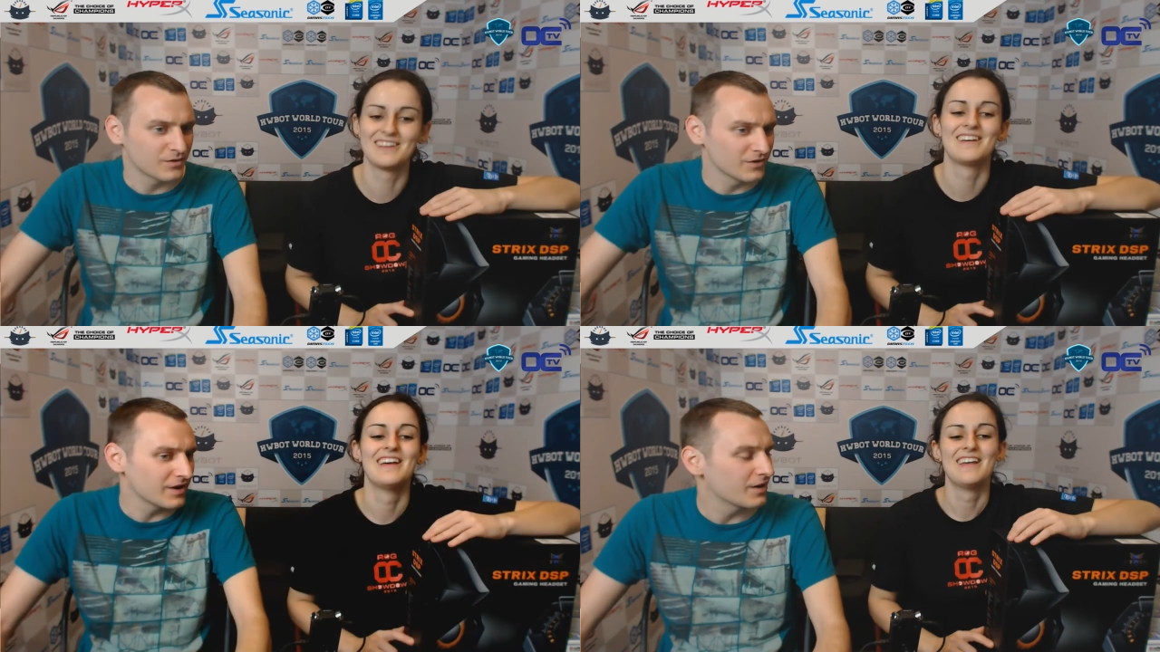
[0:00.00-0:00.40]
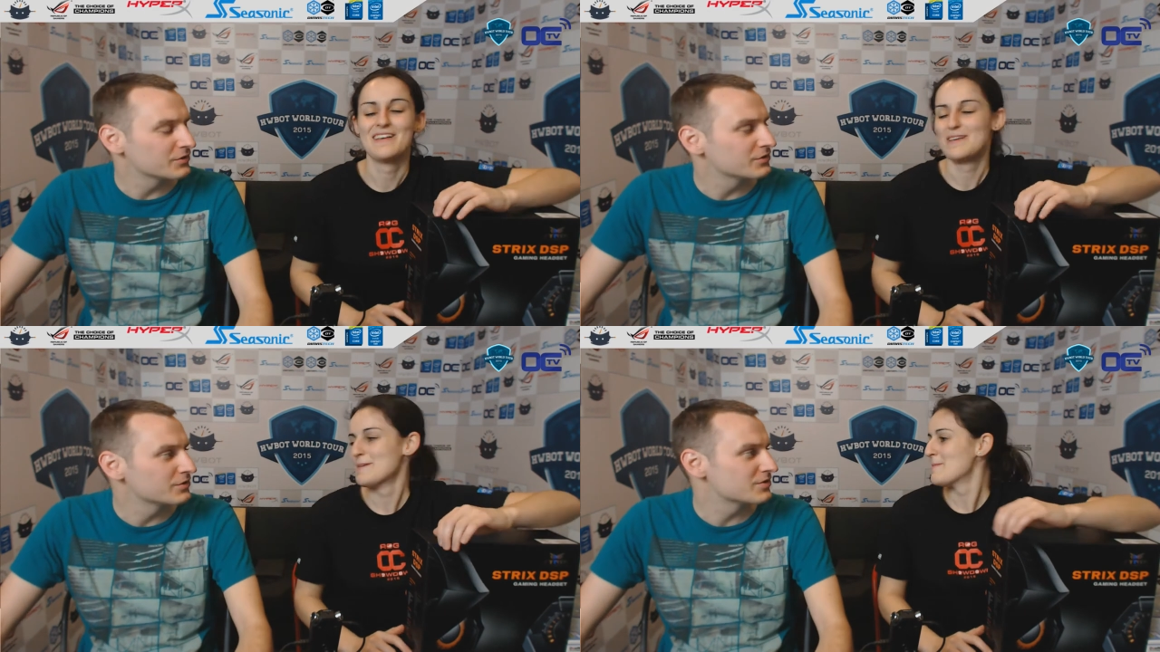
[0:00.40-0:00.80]
Speaker 1: not
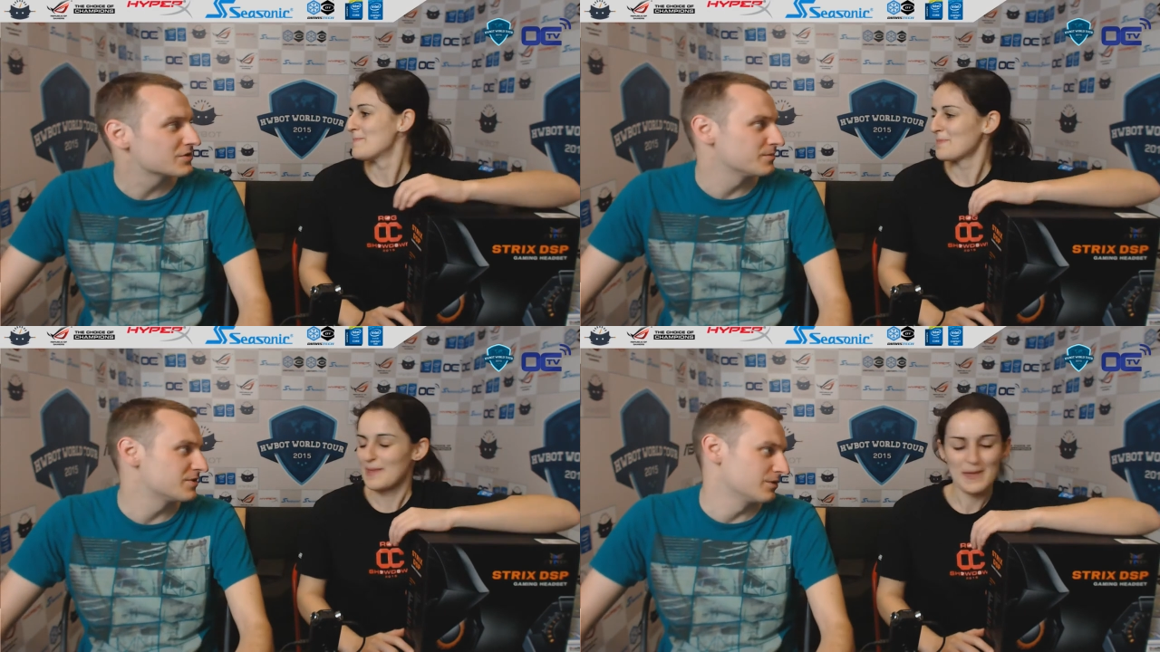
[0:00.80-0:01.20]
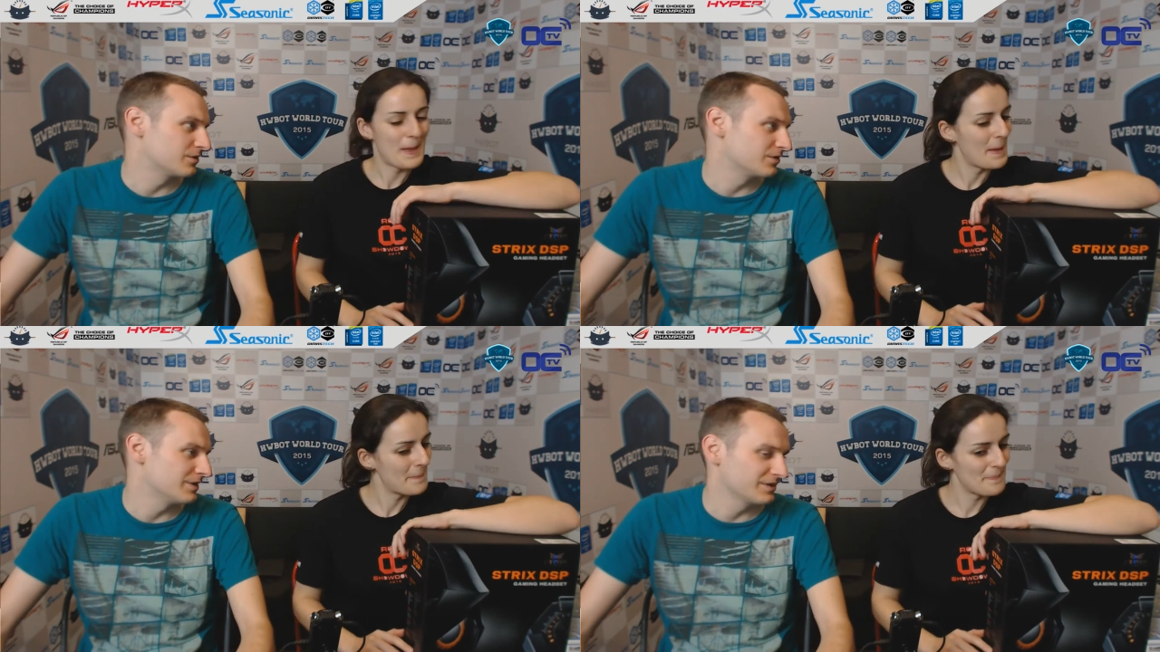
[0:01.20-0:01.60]
allowed to use sub-zero
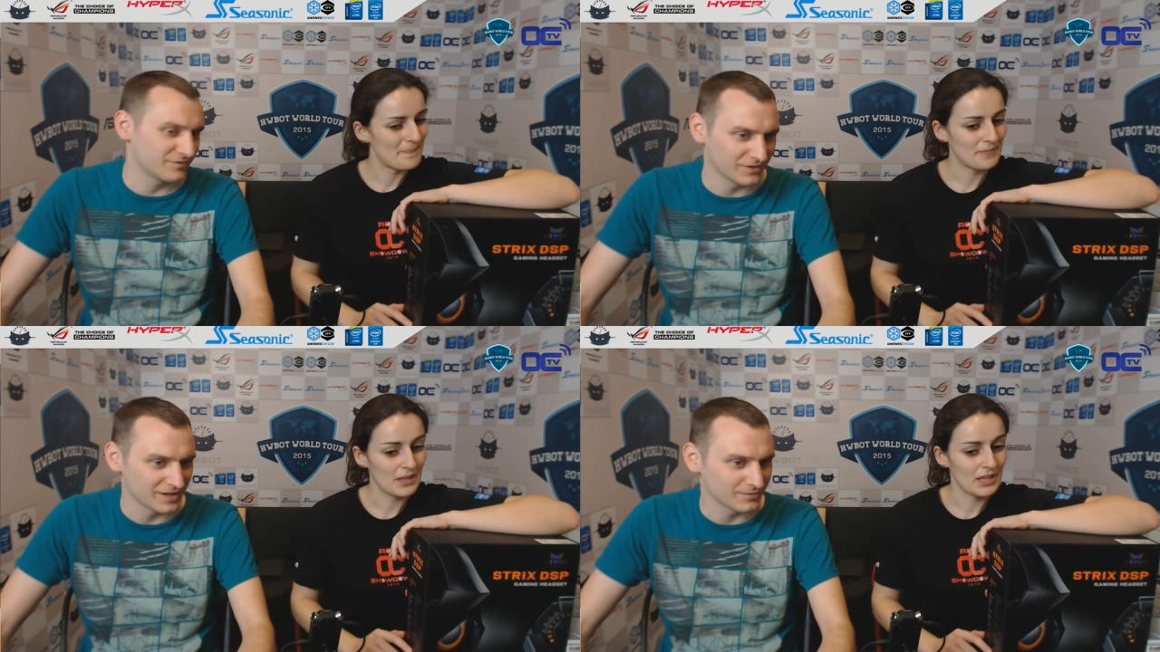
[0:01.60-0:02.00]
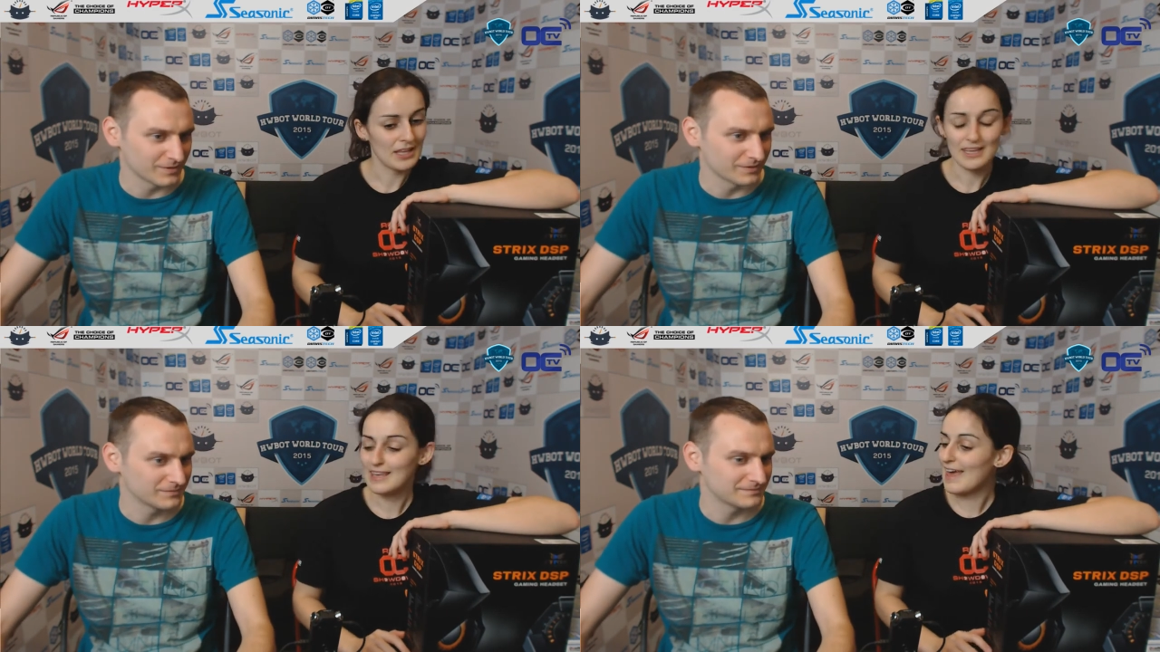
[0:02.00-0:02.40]
cooling for that
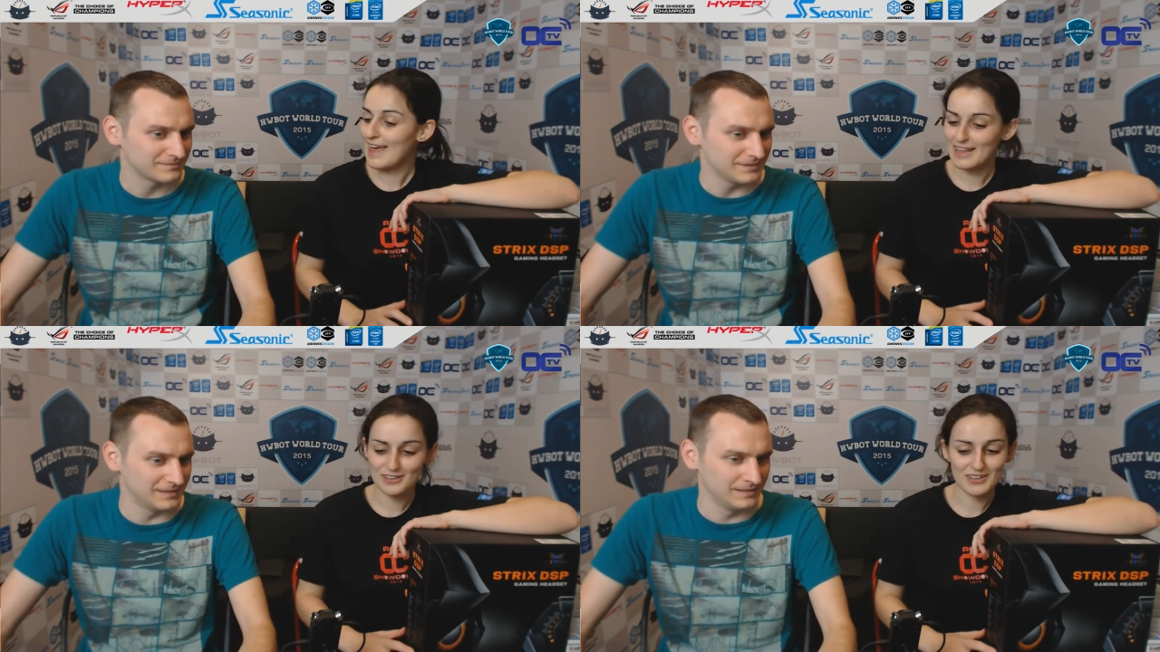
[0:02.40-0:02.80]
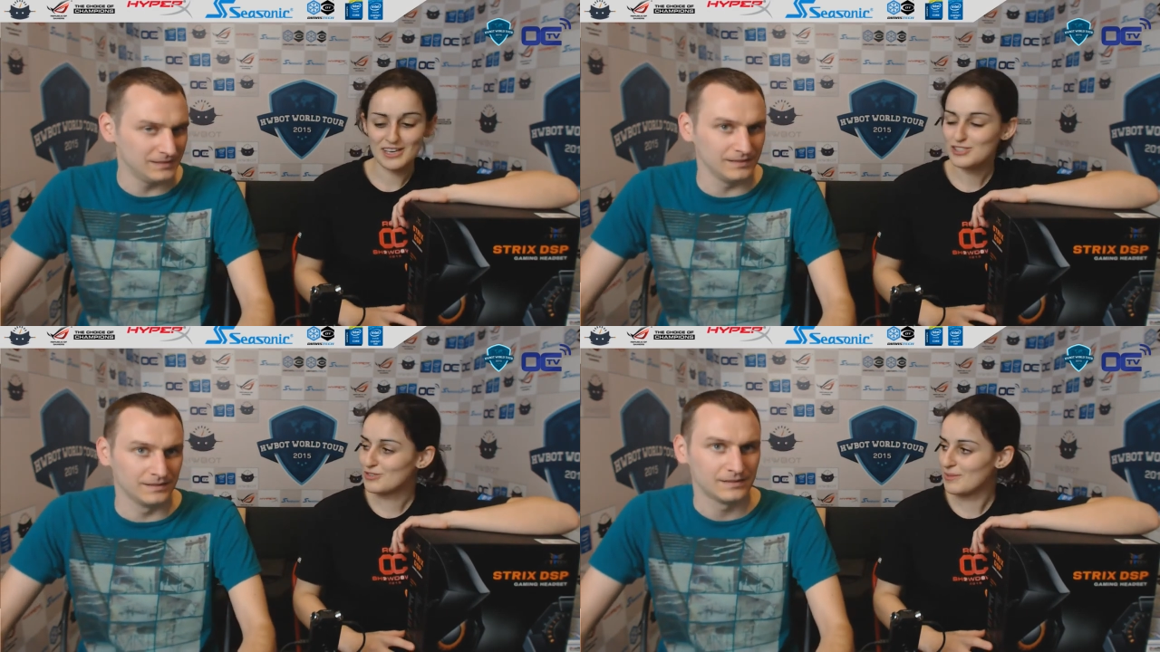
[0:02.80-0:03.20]
one.
Speaker 2: Yeah, and the
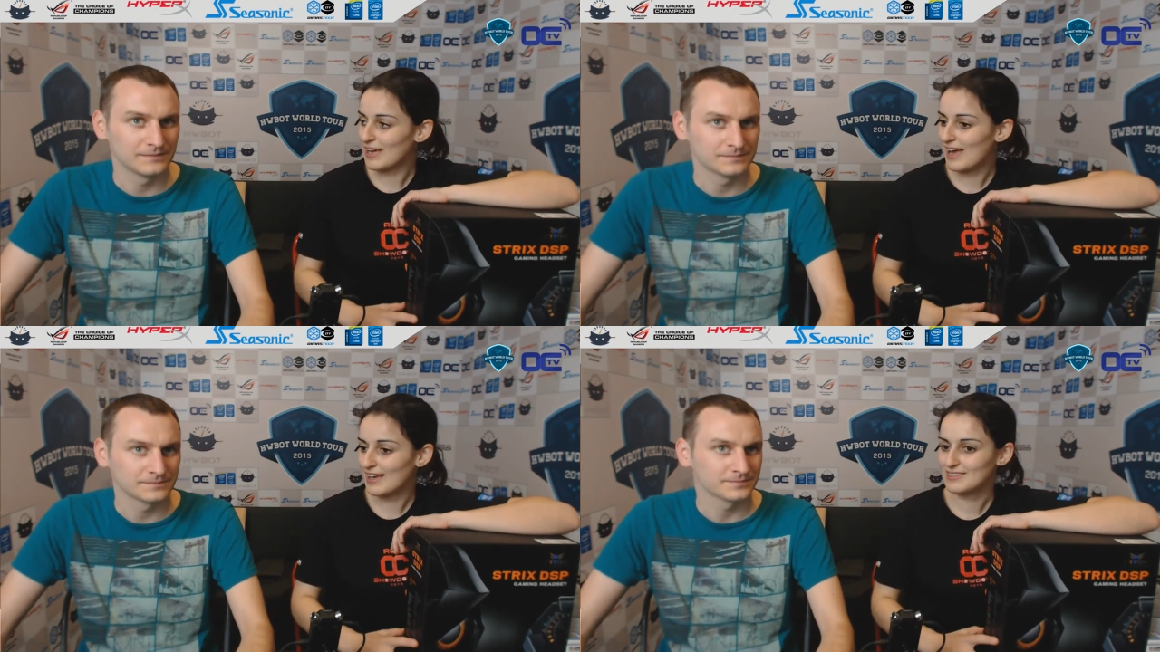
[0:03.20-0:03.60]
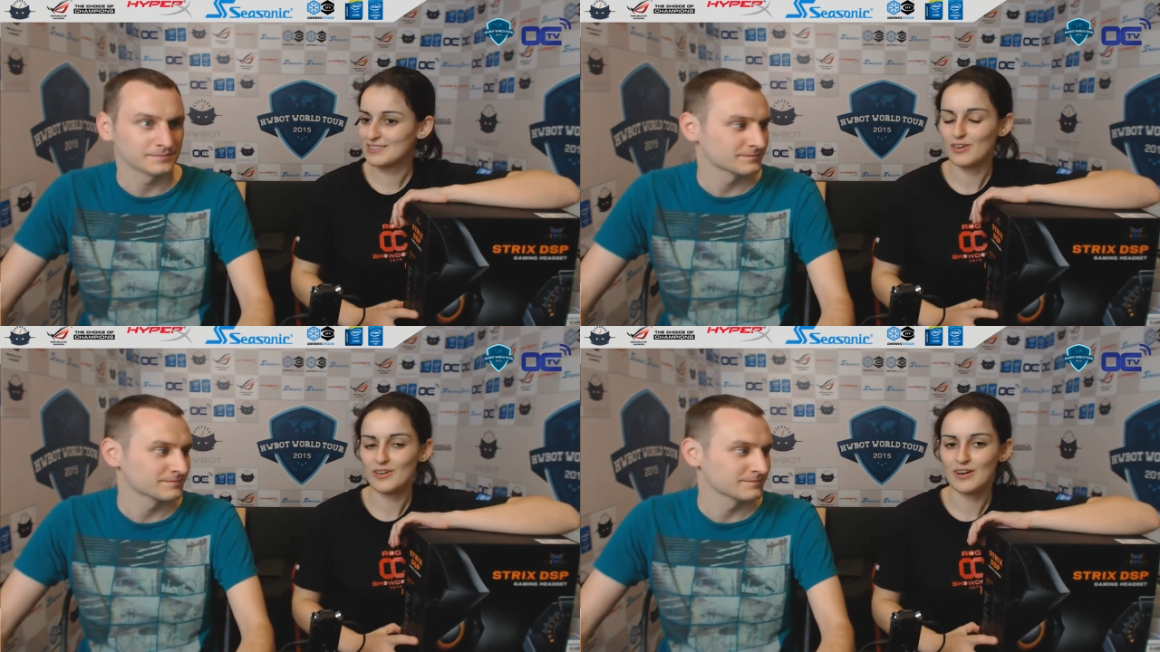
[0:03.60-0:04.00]
extreme guys.
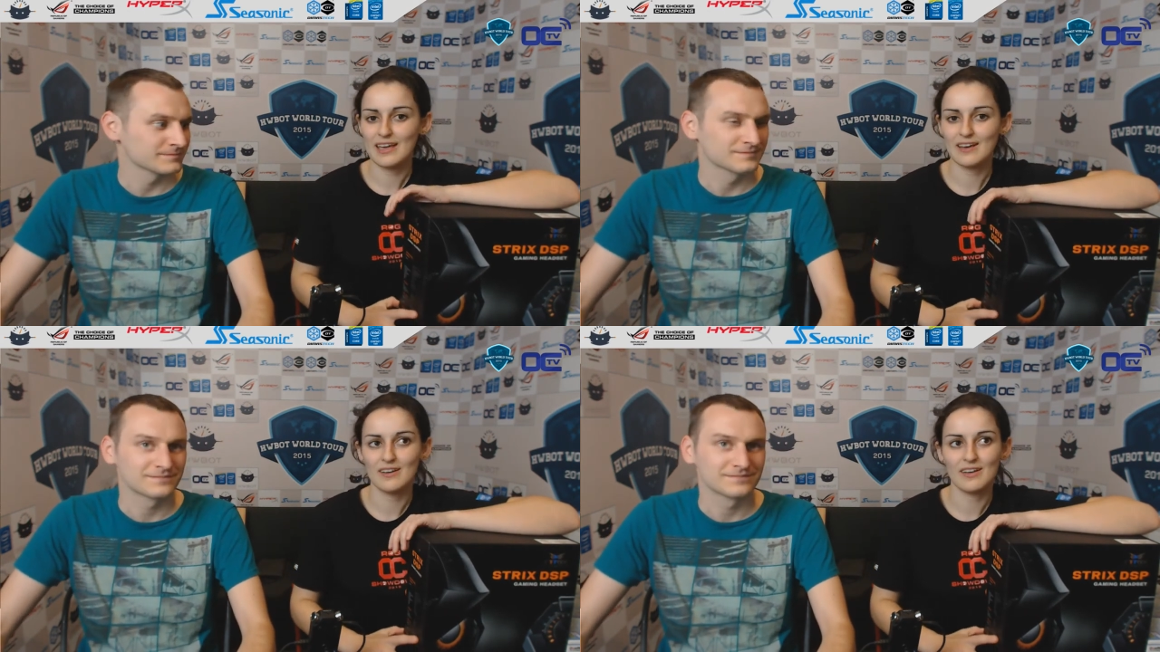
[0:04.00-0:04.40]
So like